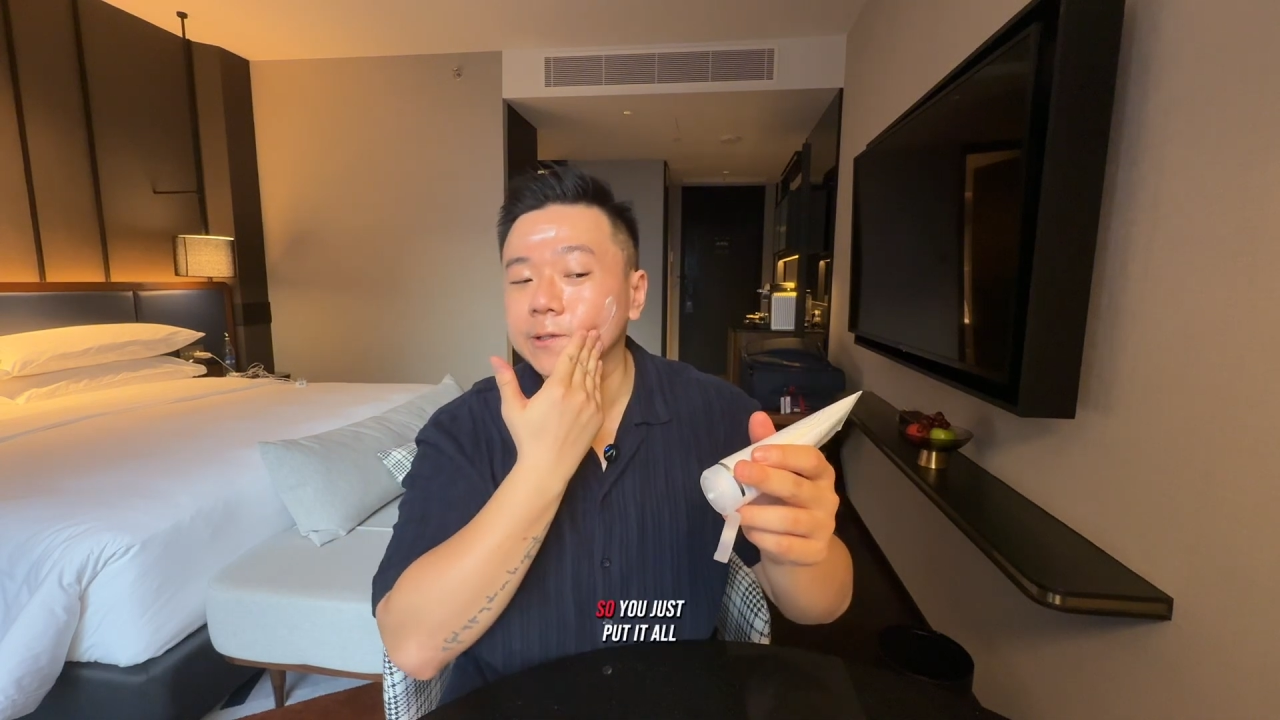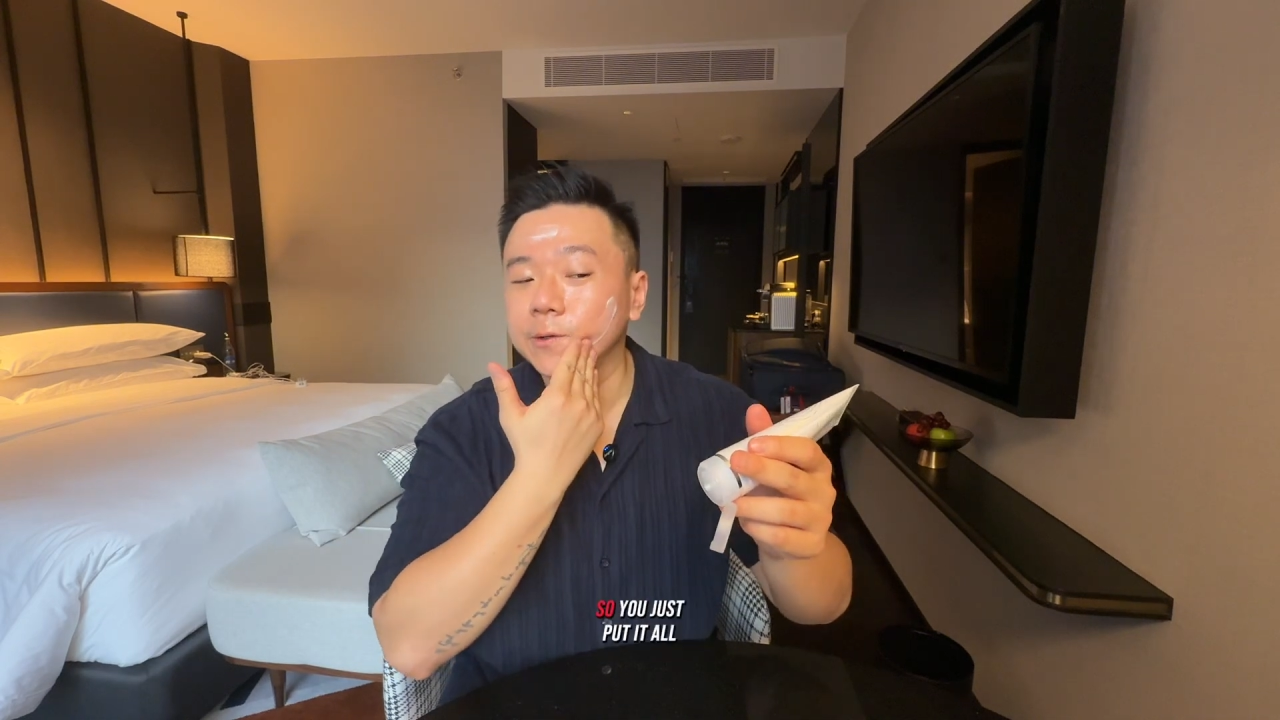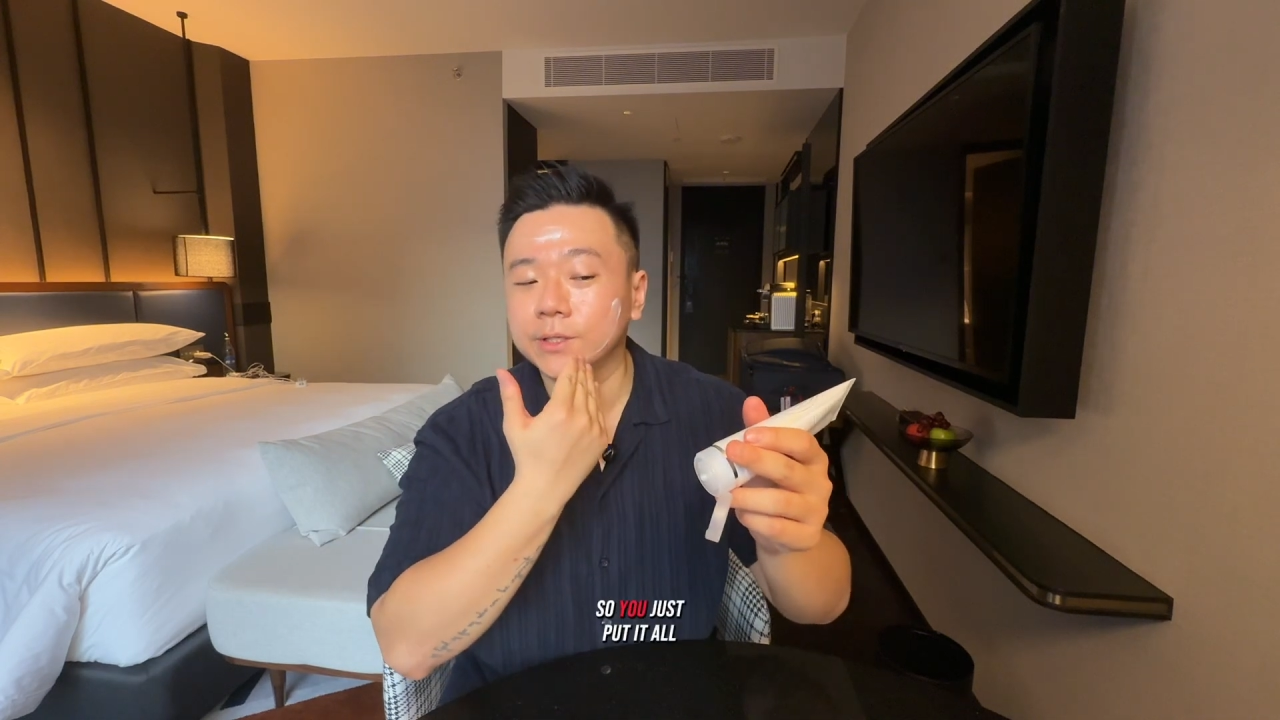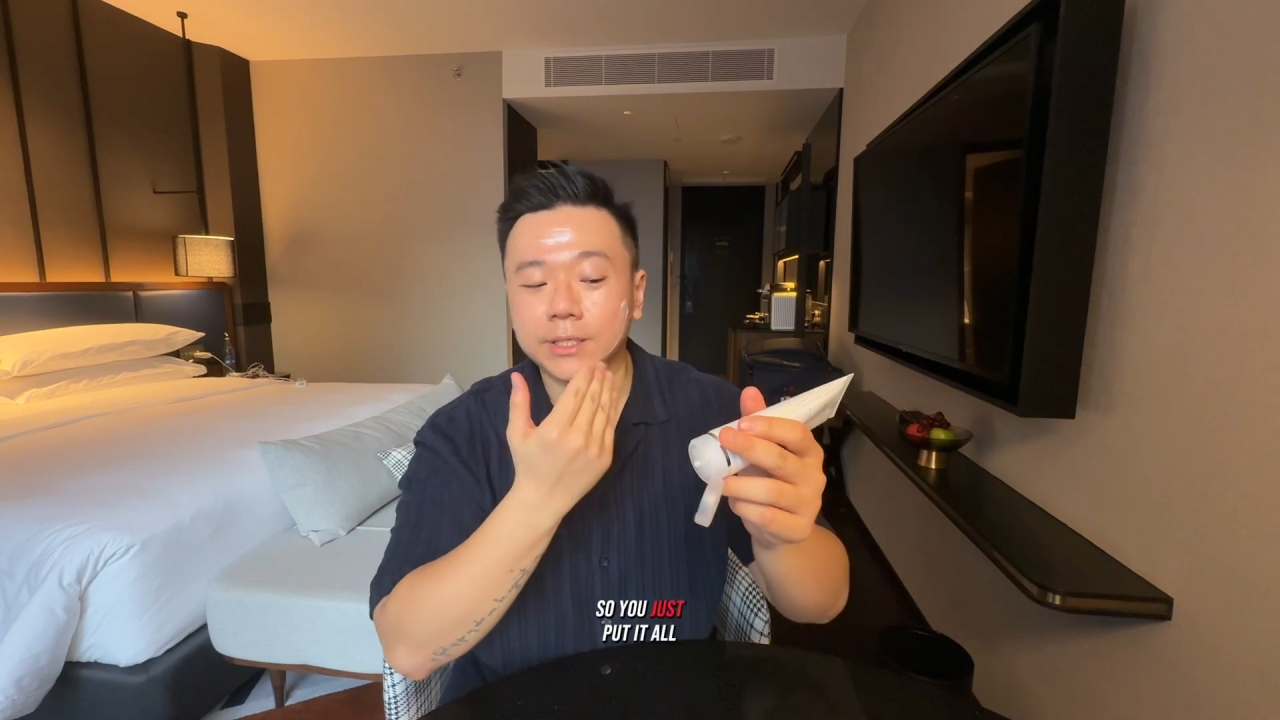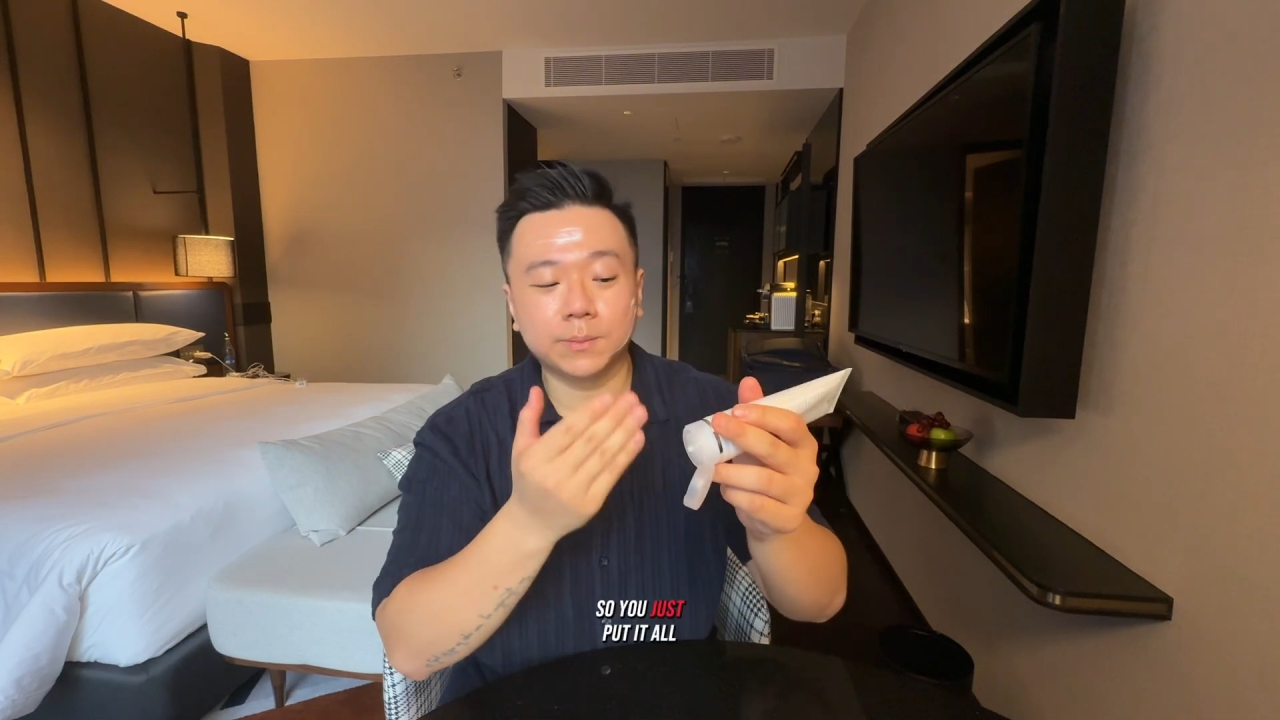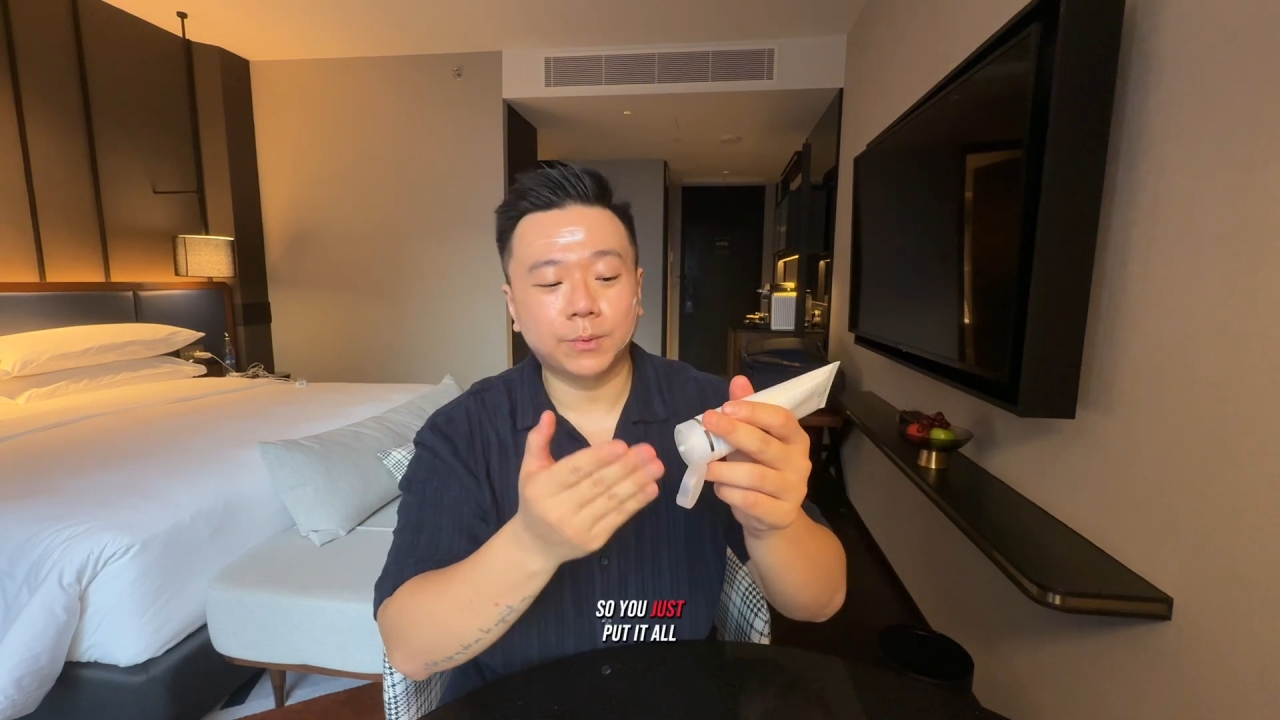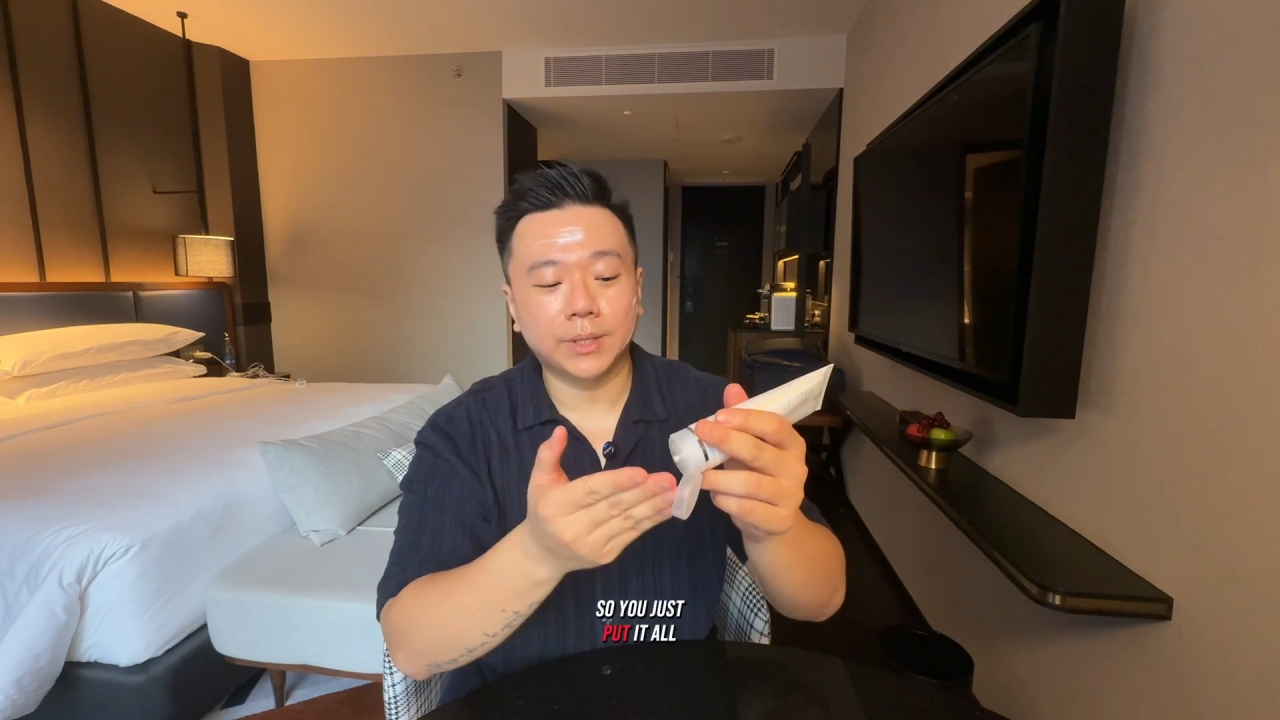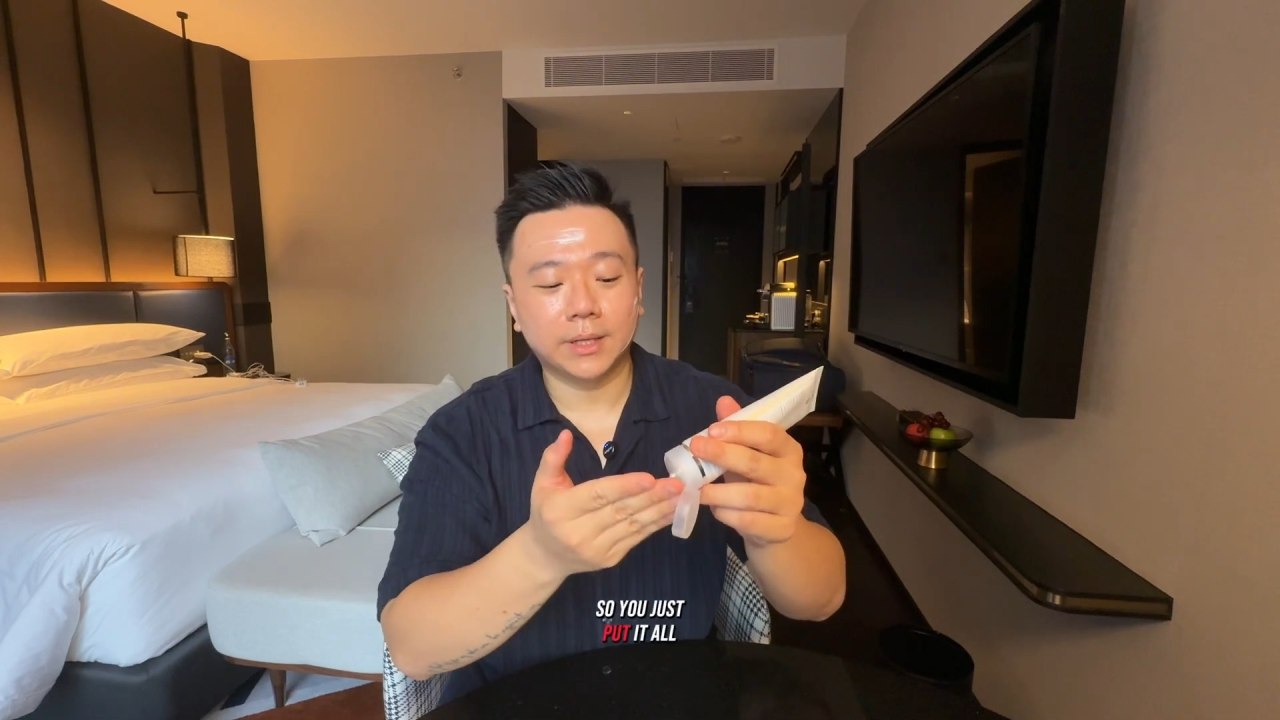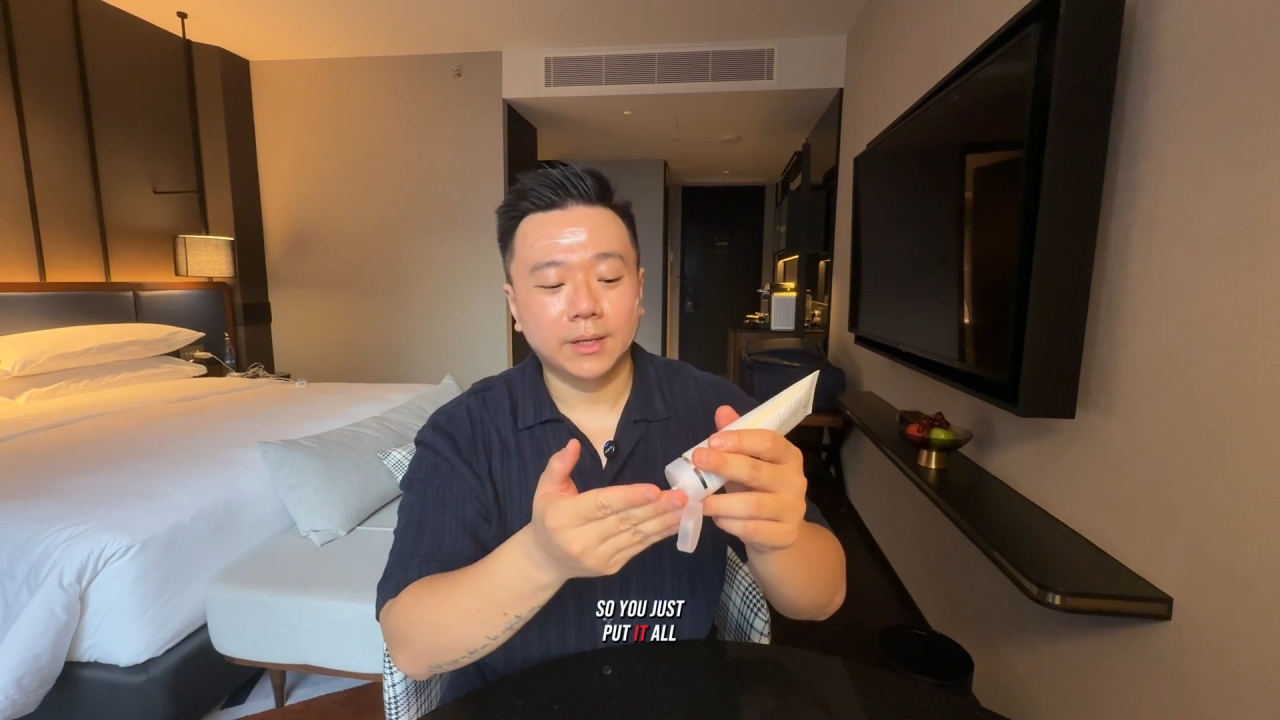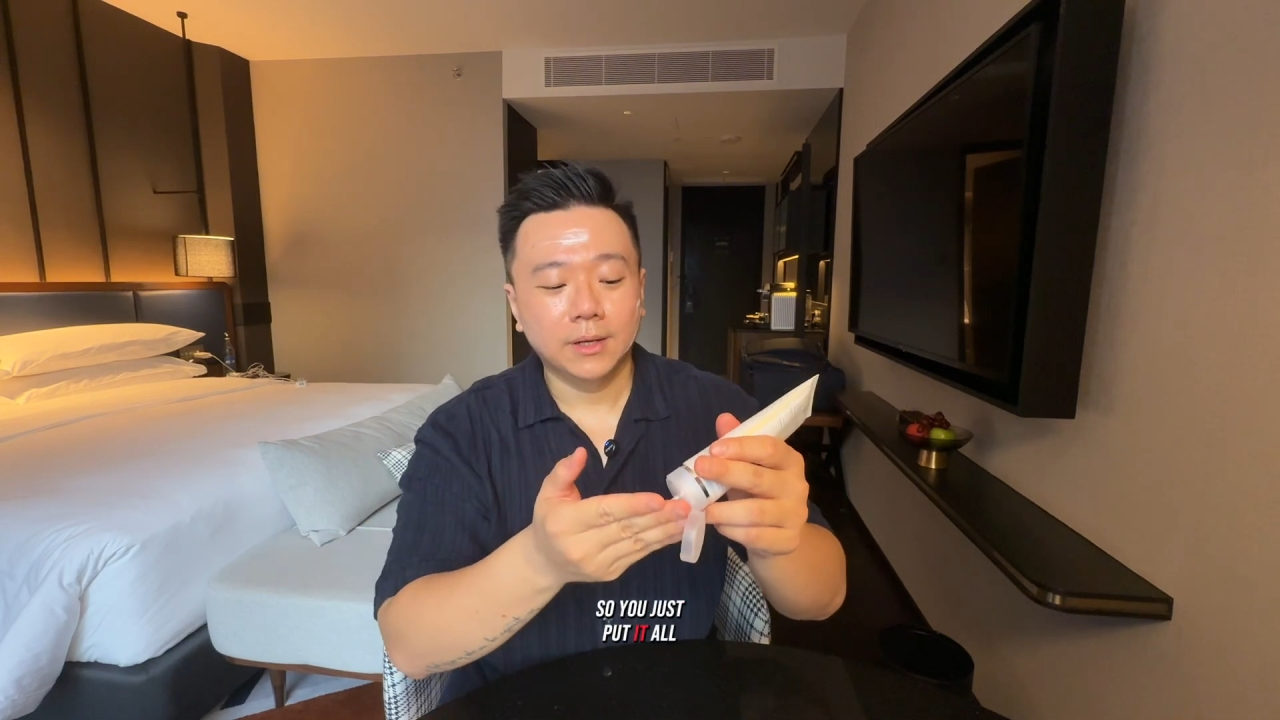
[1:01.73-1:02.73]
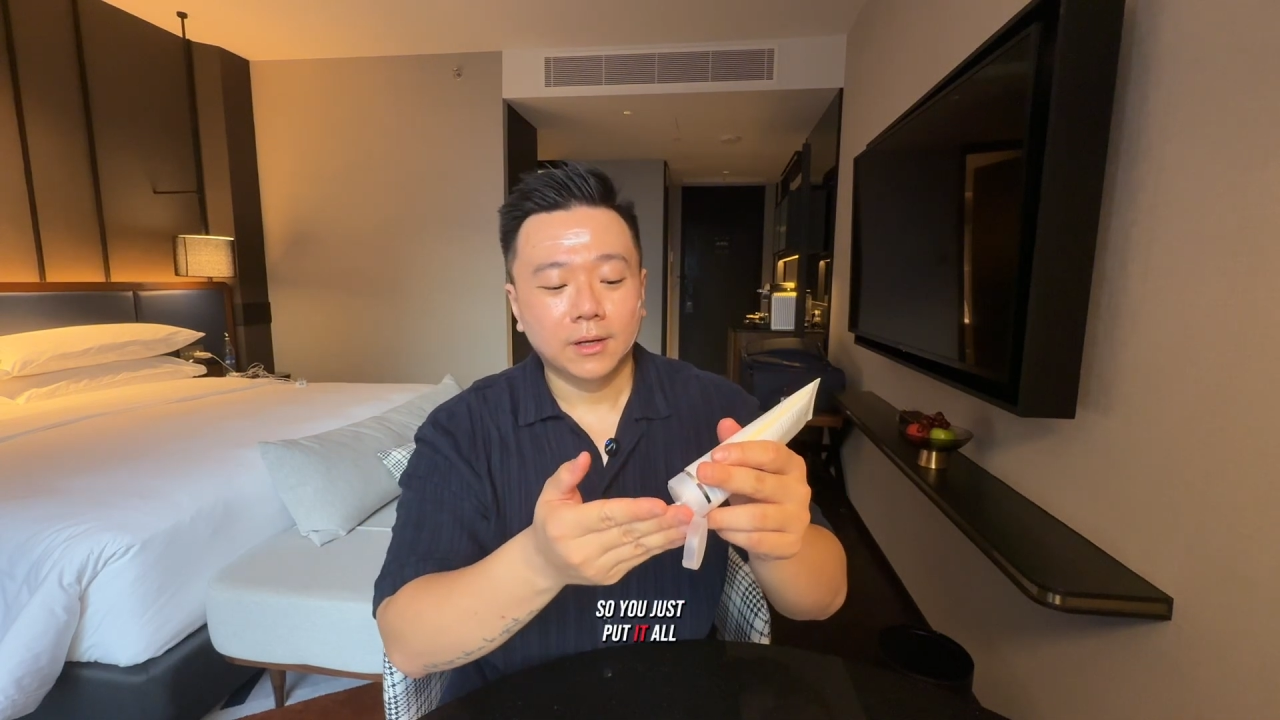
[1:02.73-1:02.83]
So you just put it